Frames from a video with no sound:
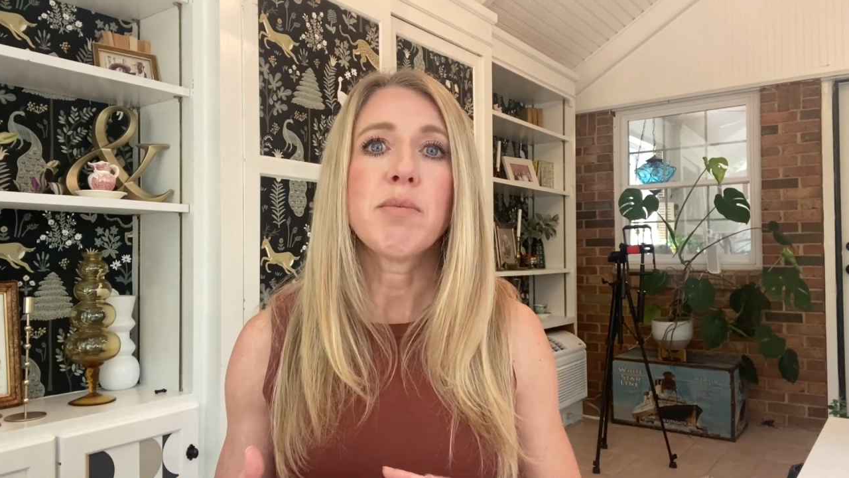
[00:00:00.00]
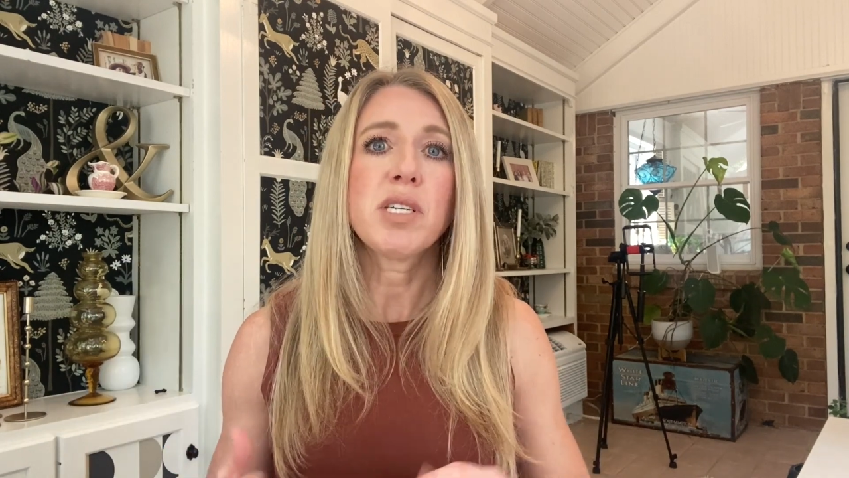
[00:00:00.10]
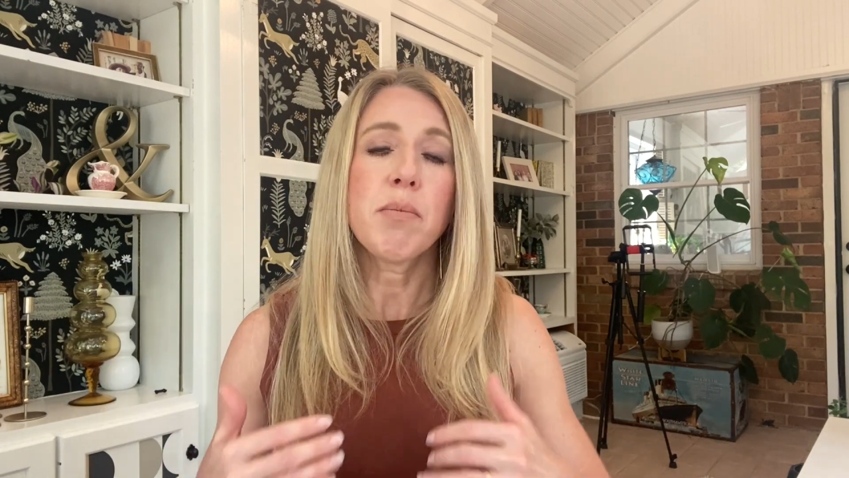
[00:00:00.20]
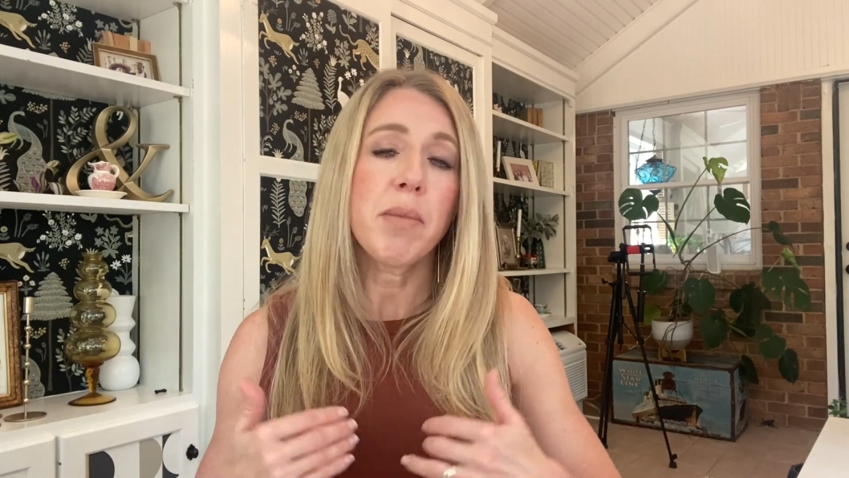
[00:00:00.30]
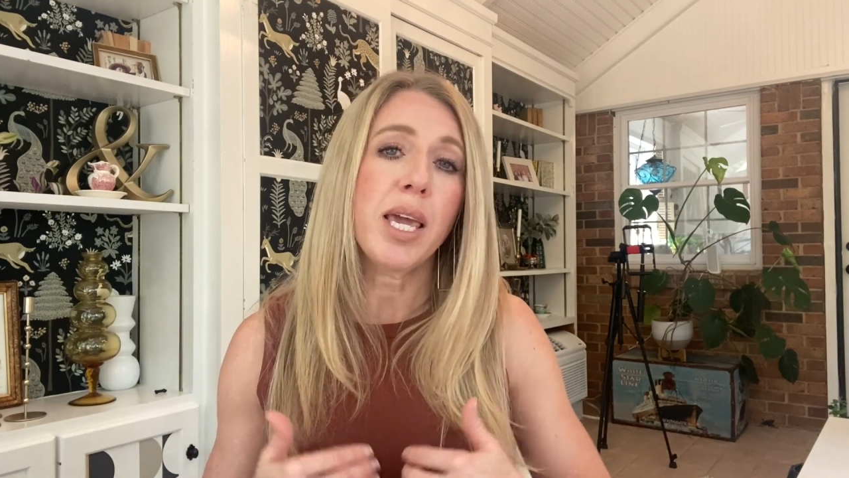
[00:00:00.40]

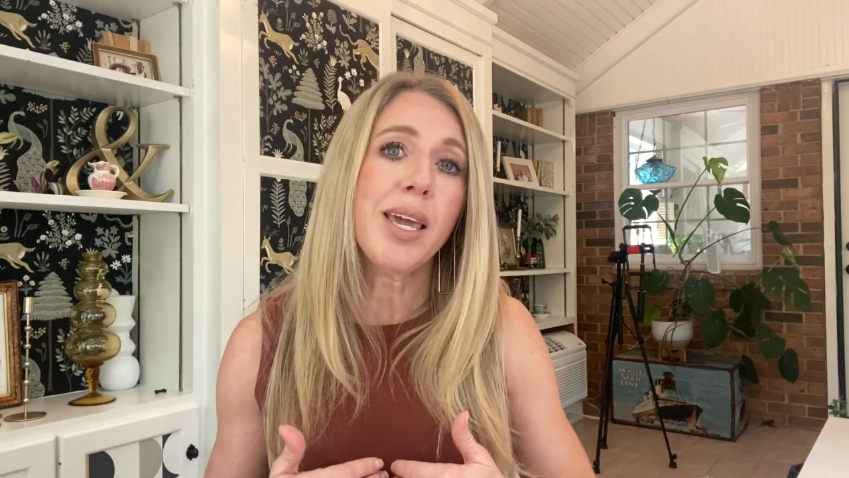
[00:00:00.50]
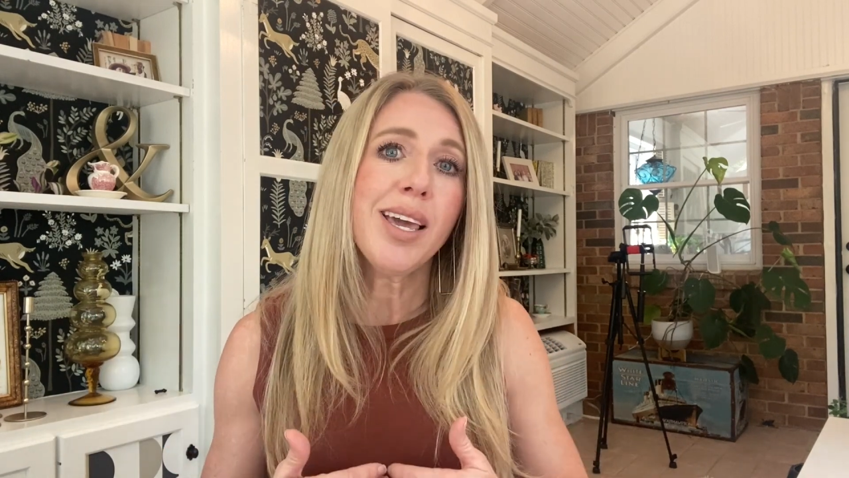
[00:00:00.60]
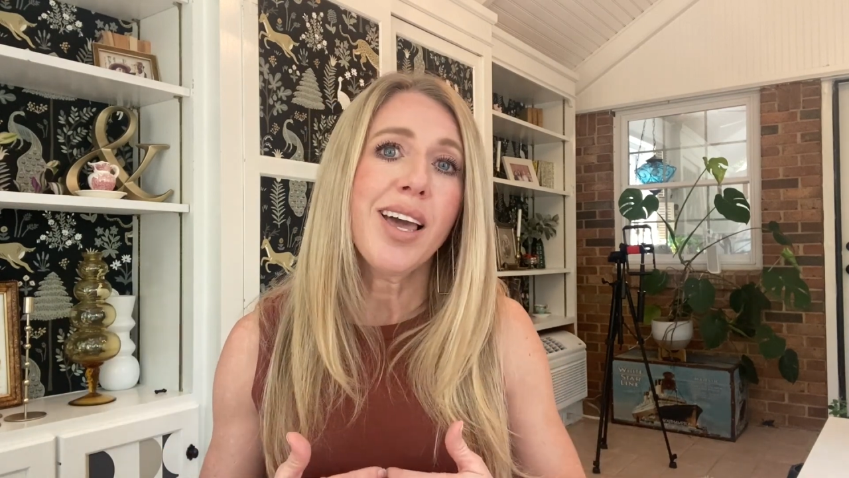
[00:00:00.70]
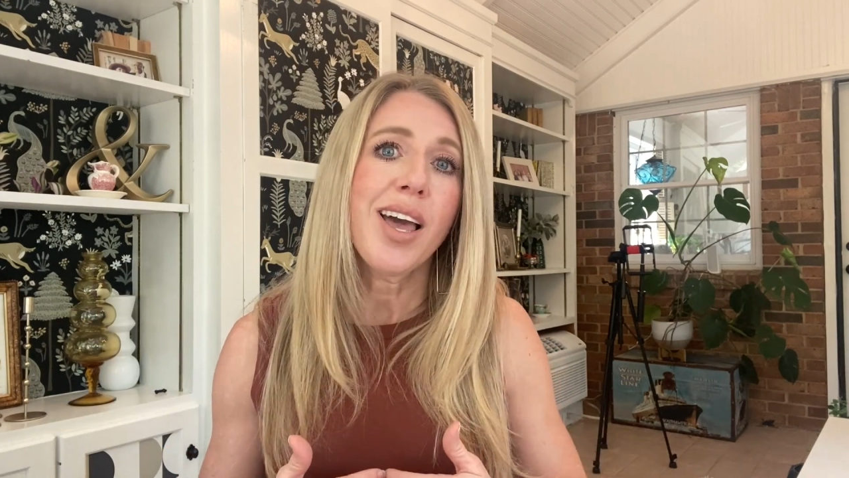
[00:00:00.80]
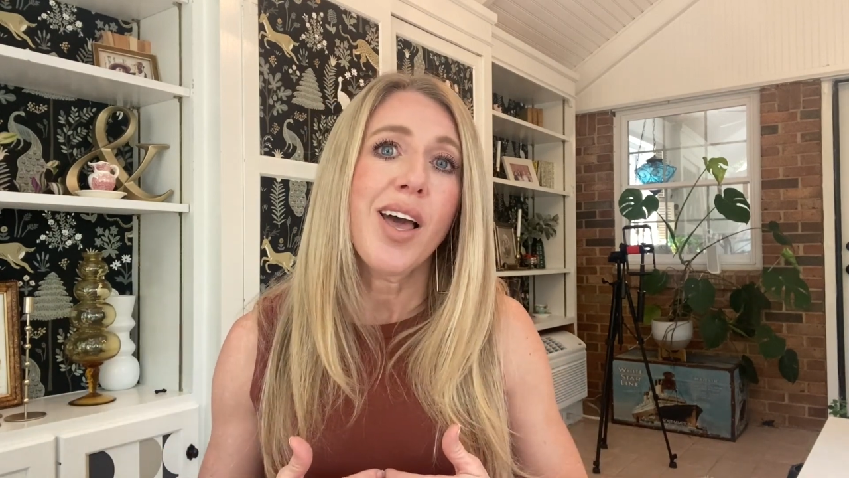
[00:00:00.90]
To me,
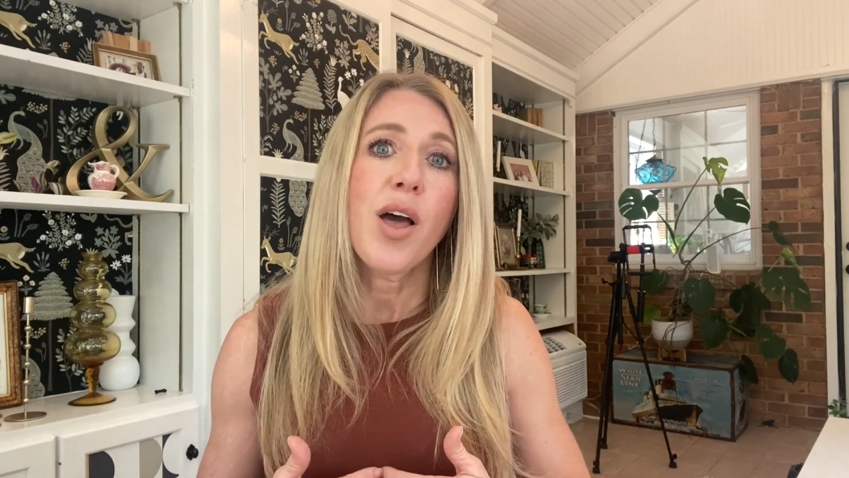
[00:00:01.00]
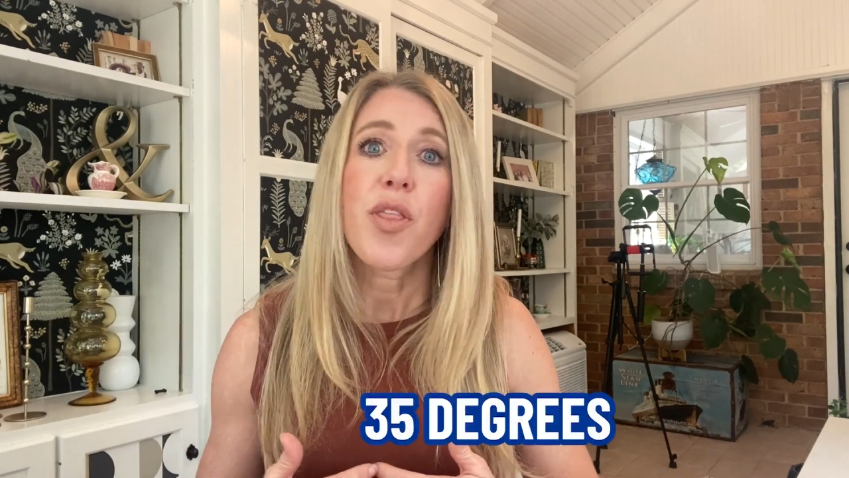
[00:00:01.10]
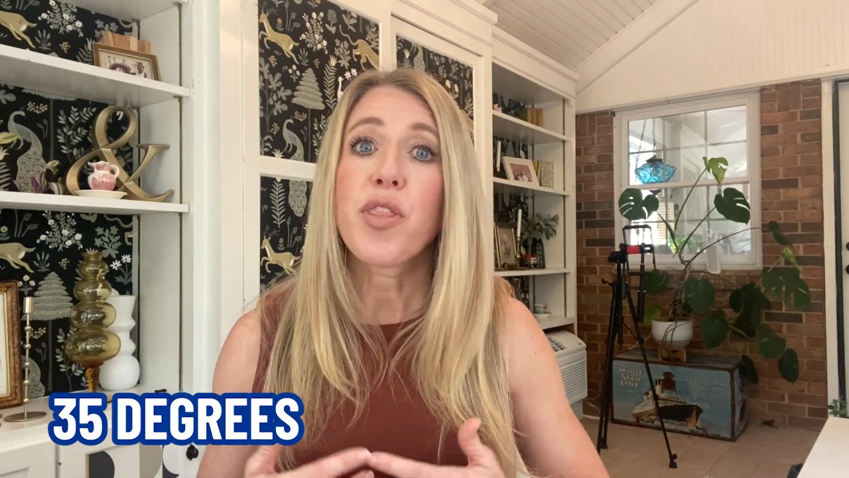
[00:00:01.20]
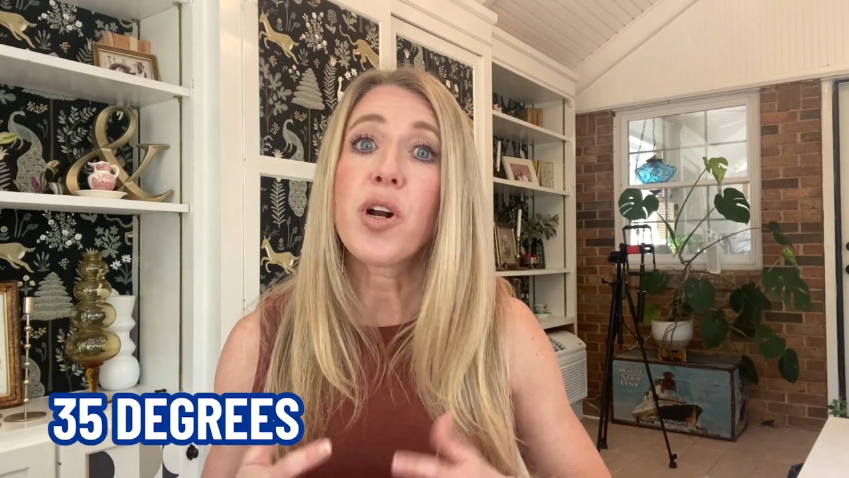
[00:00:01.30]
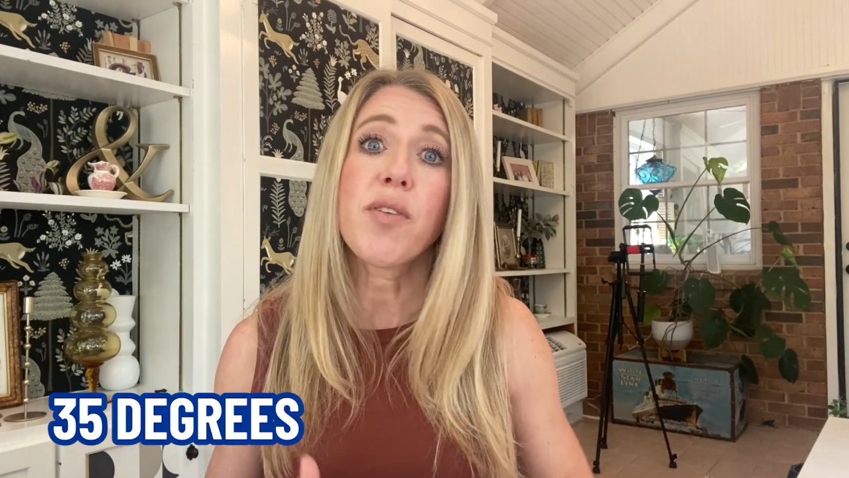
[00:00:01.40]

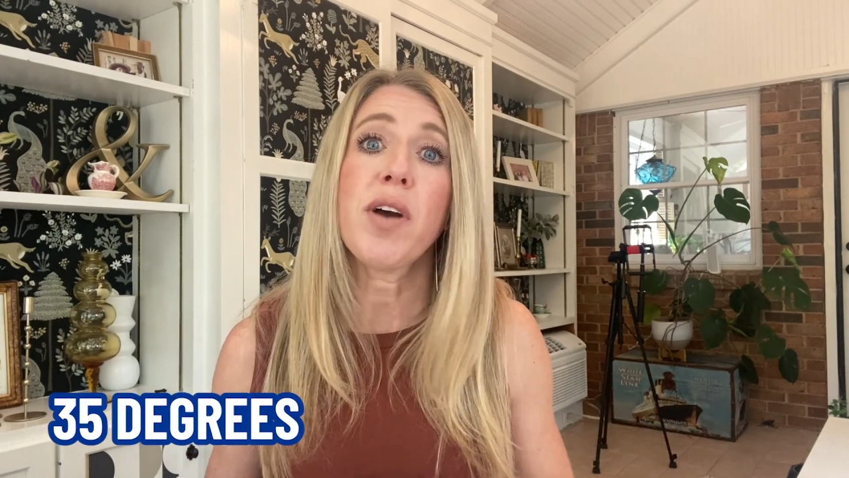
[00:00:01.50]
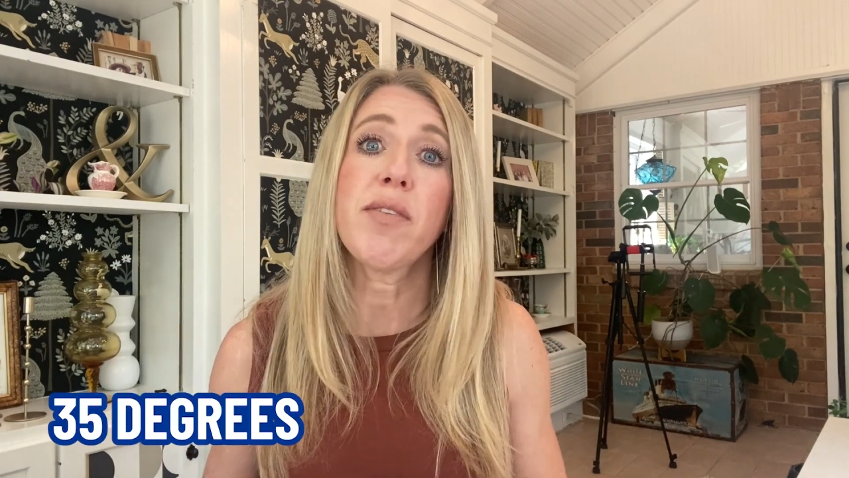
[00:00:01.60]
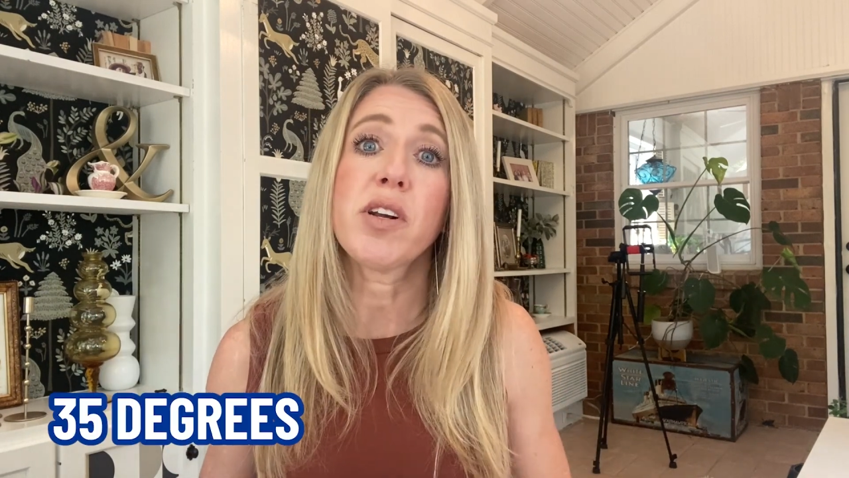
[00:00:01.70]
35